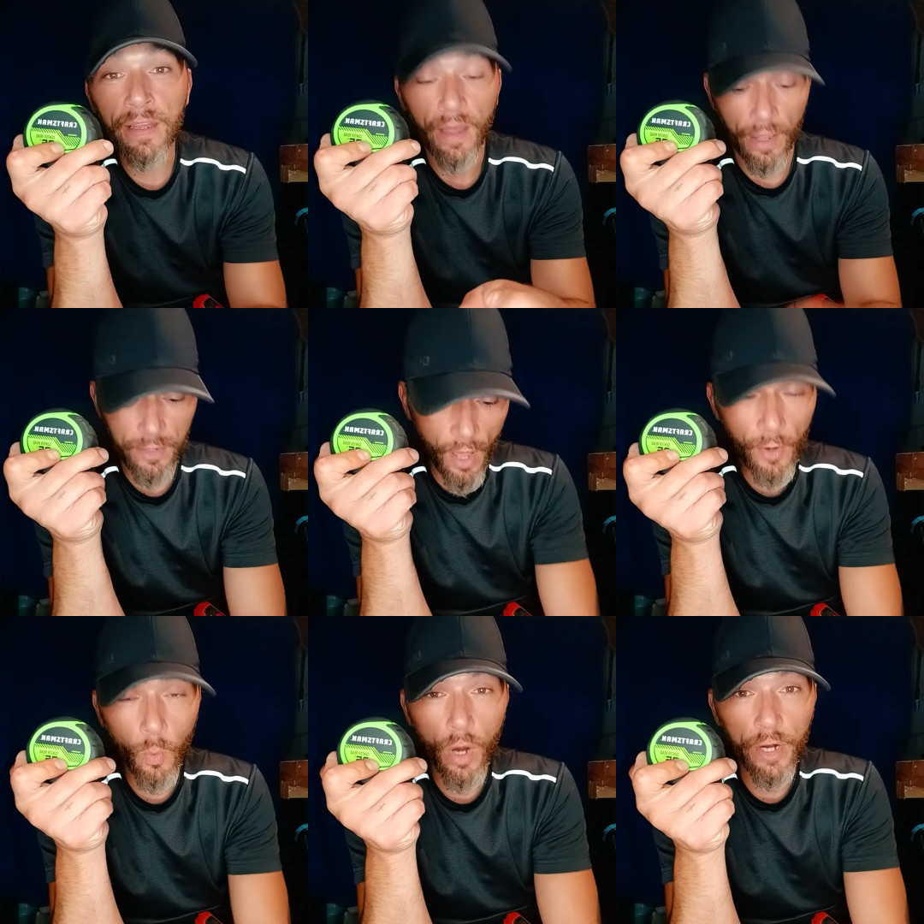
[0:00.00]
another
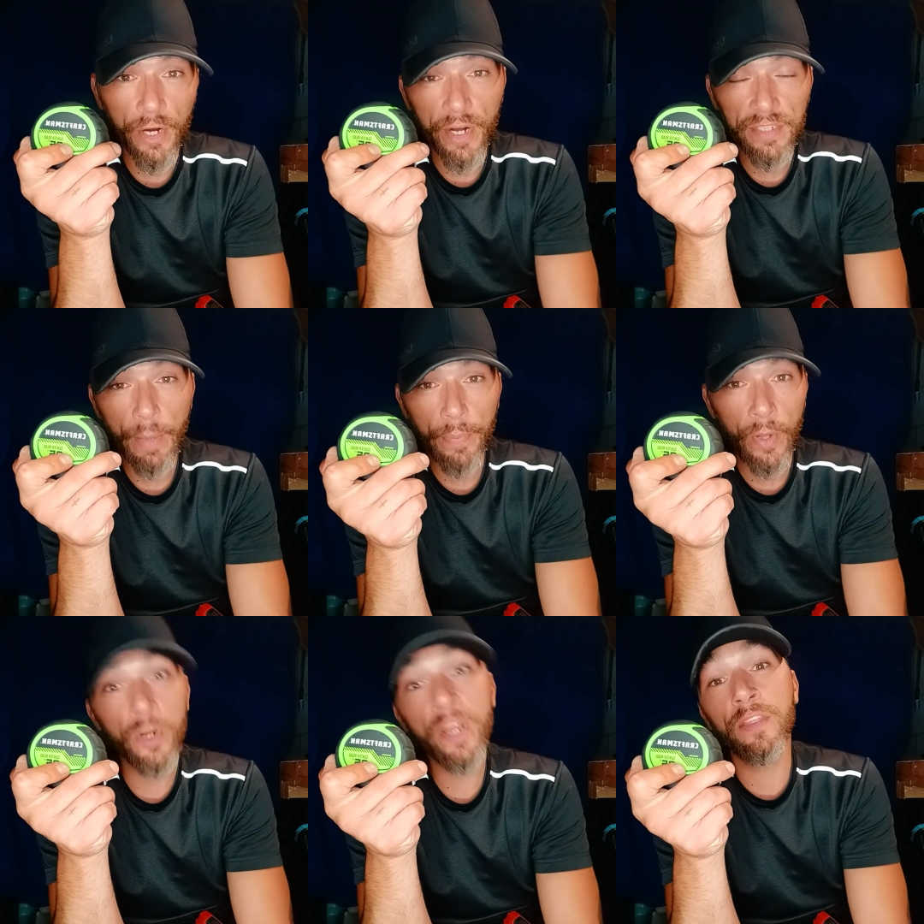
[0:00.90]
worker is up
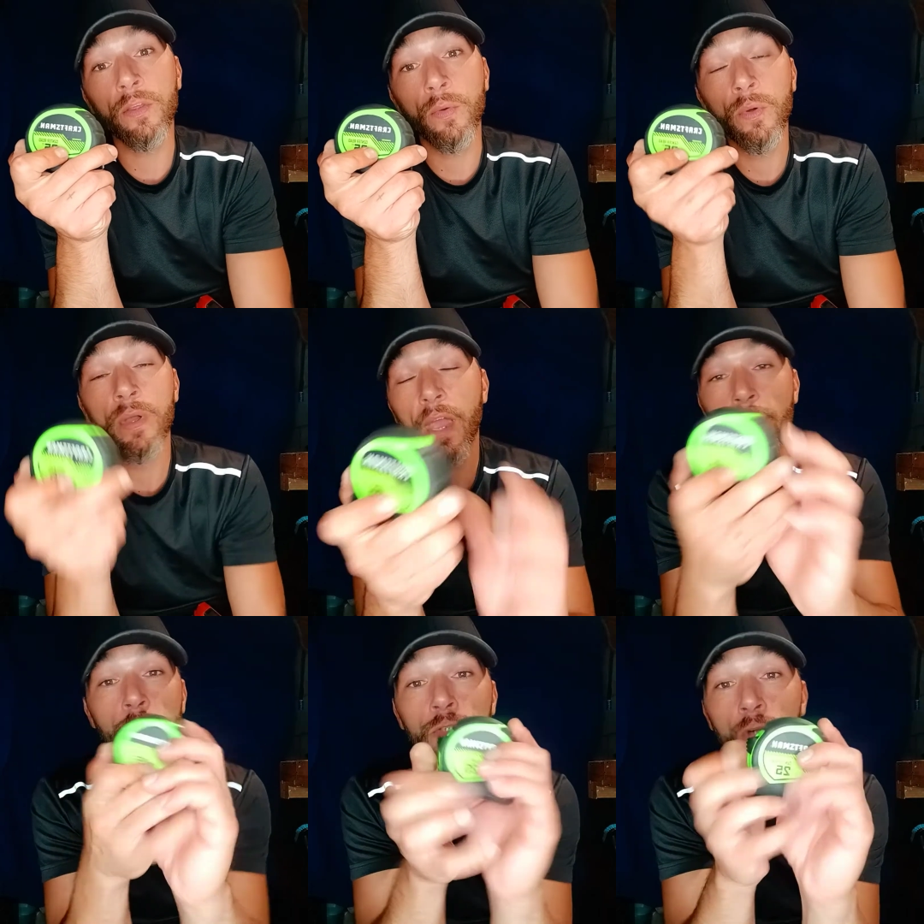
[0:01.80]
underneath you and
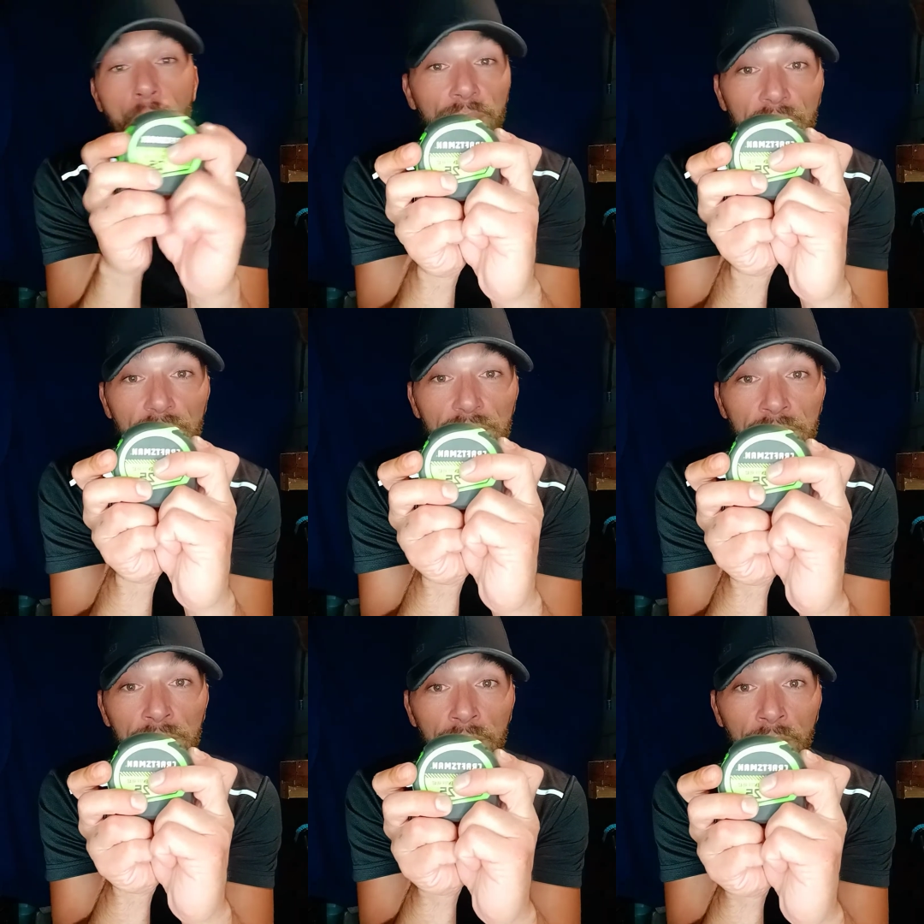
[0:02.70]
you drop this.
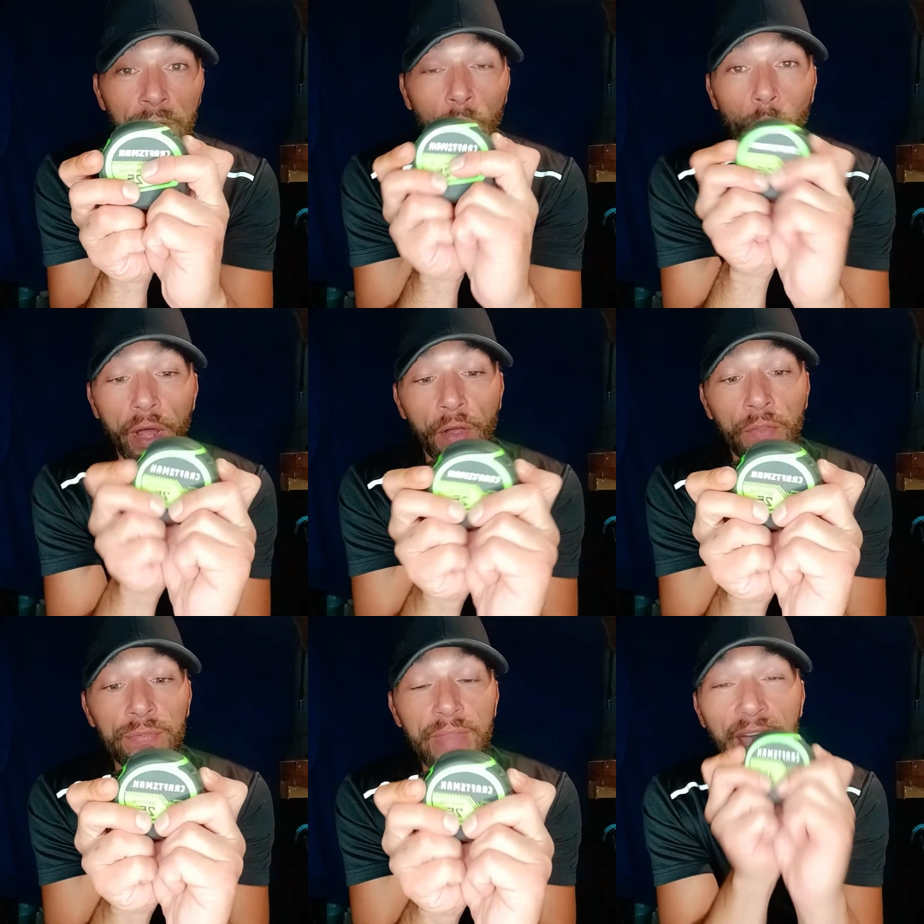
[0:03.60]
Well,
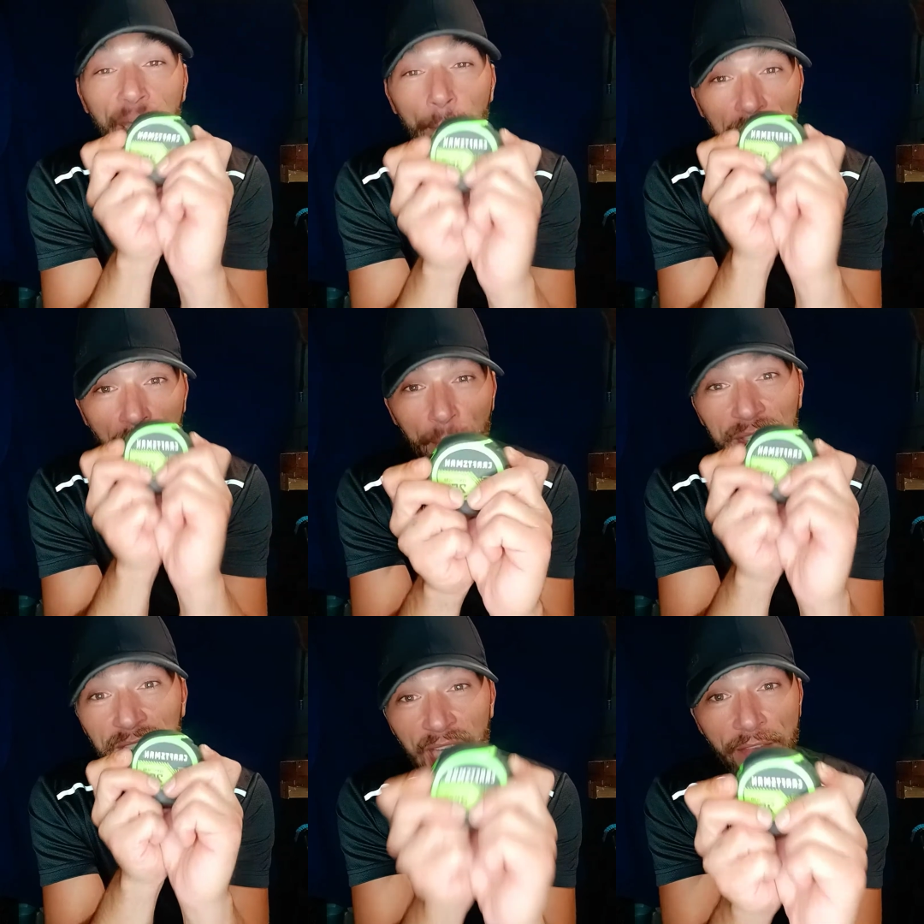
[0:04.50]
that can become a
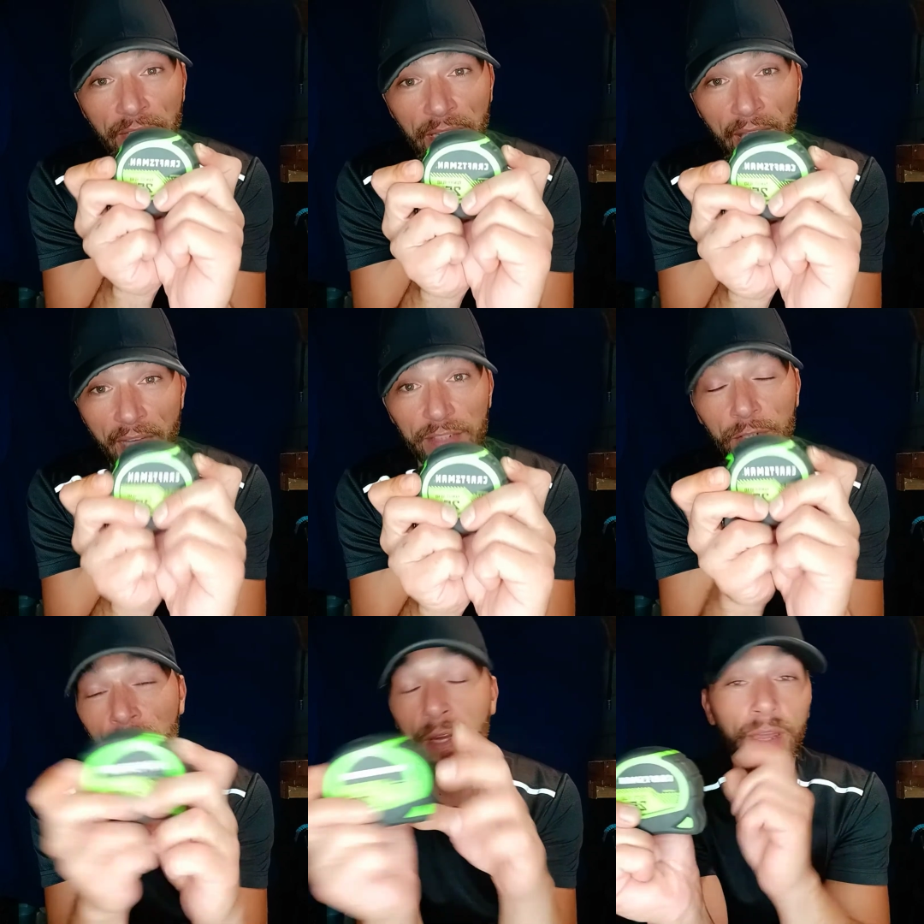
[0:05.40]
safety
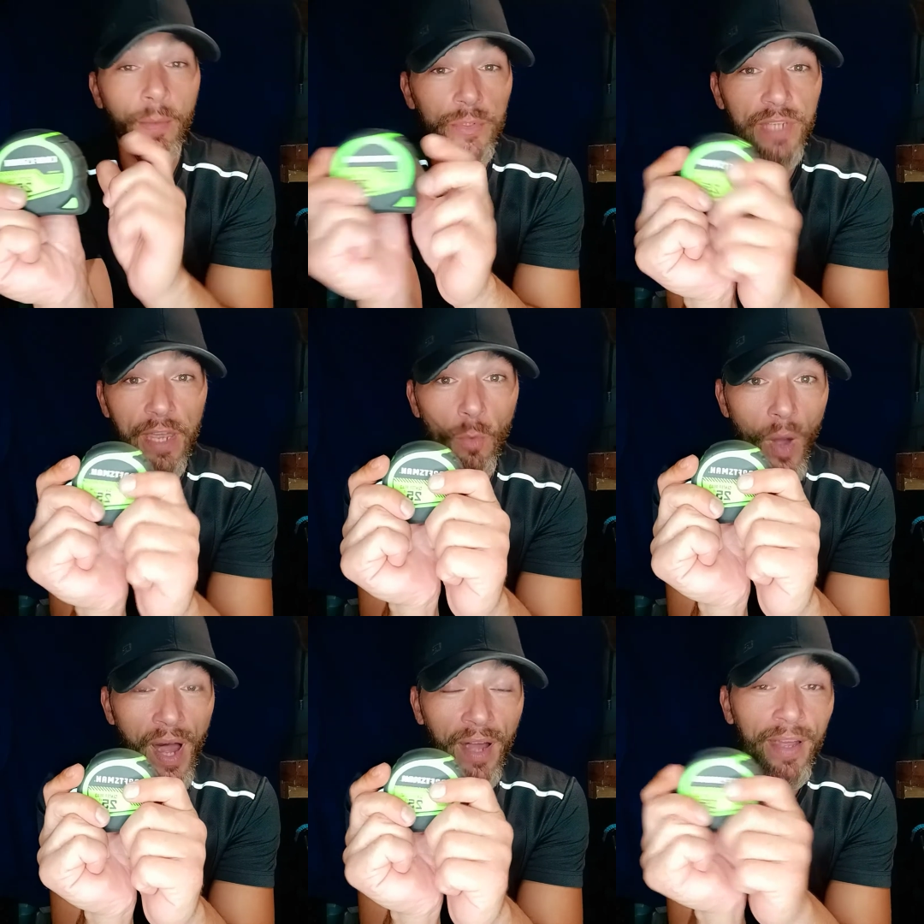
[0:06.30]
hazard. I'll tell you
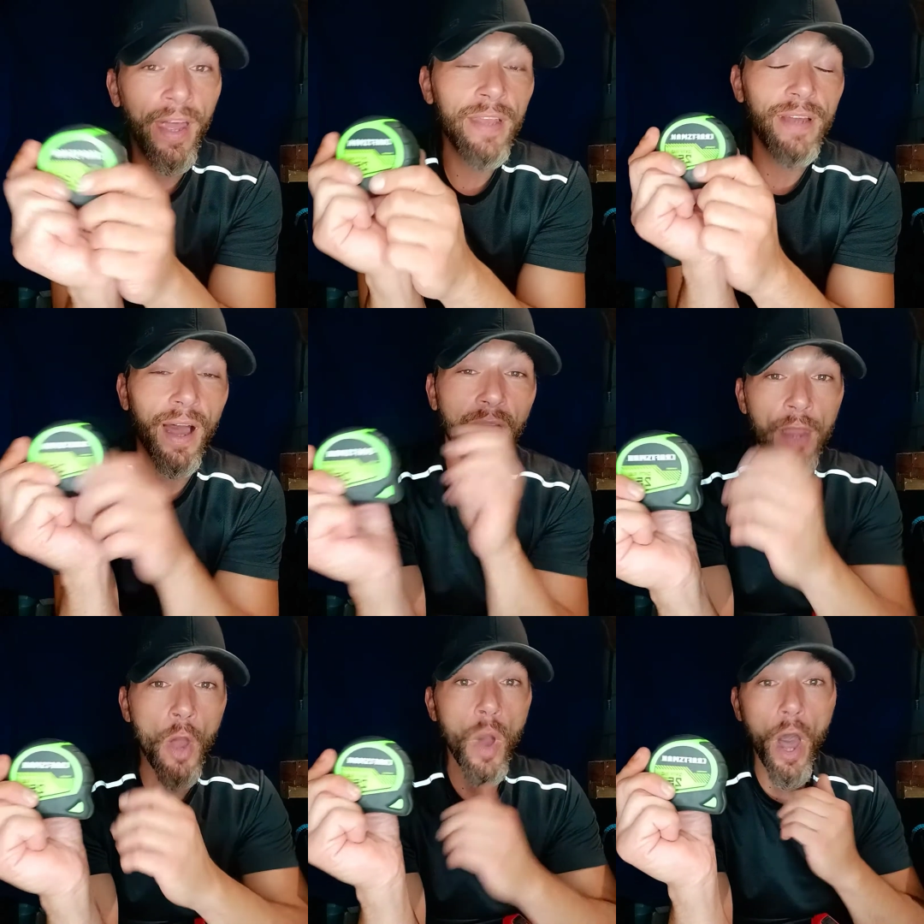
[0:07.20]
why. Now, I
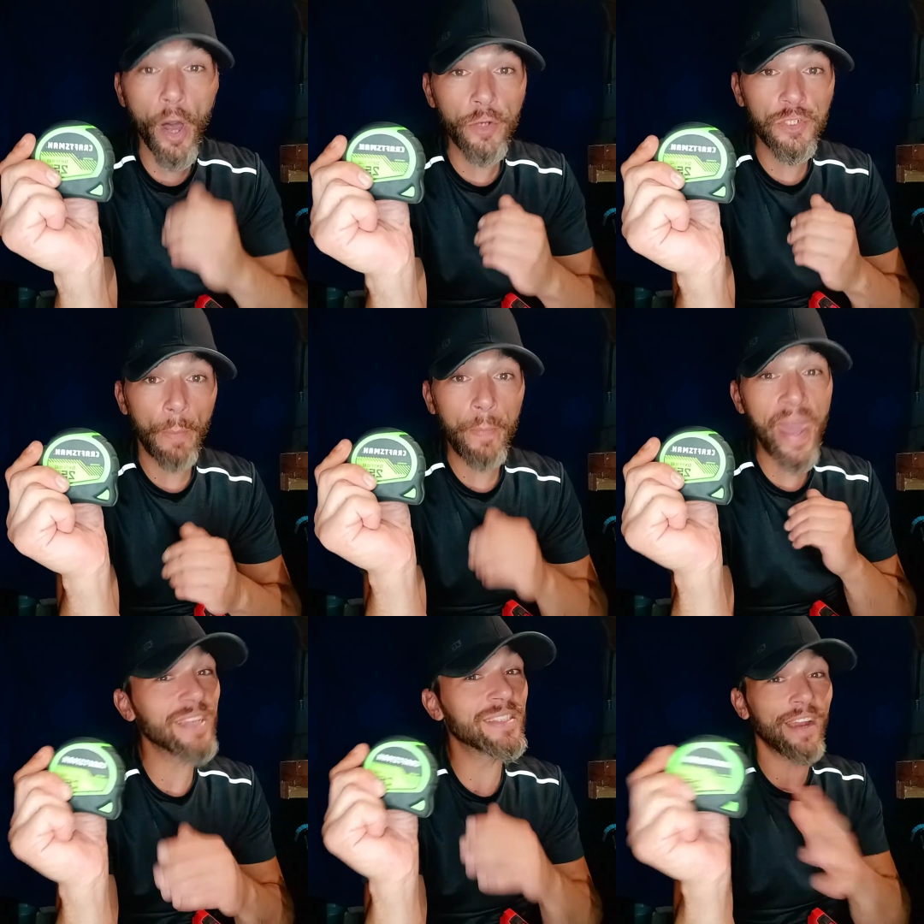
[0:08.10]
know OSHA
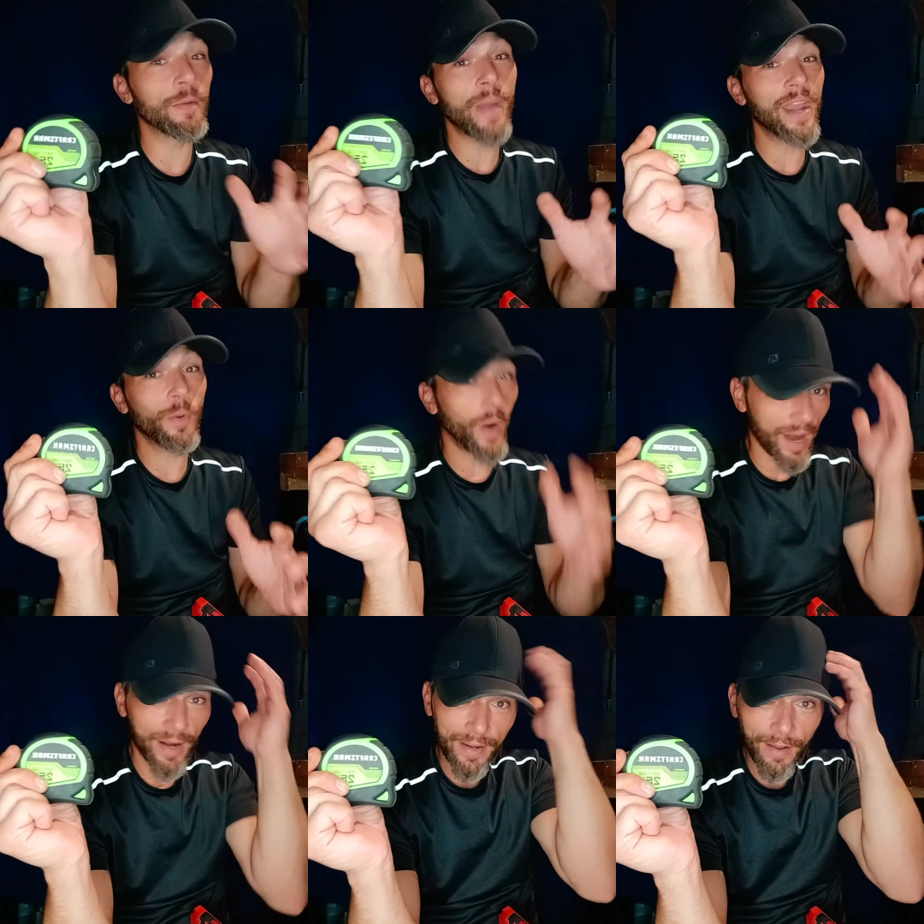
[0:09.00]
makes everybody
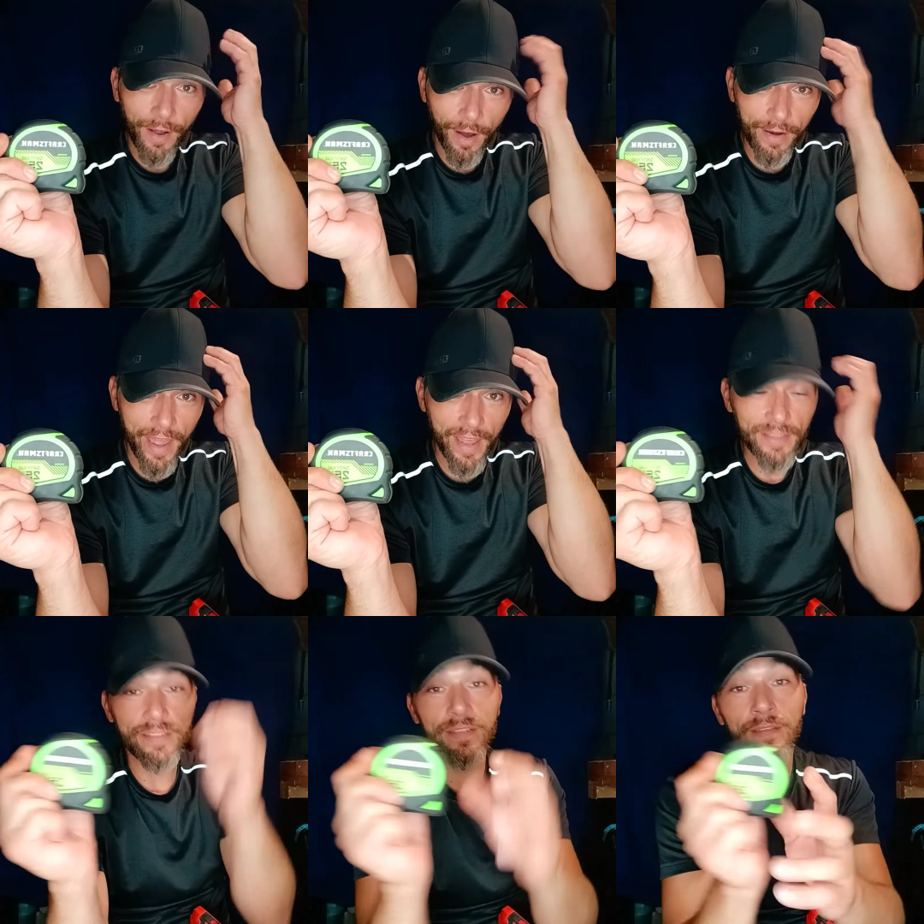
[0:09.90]
wear hard hats.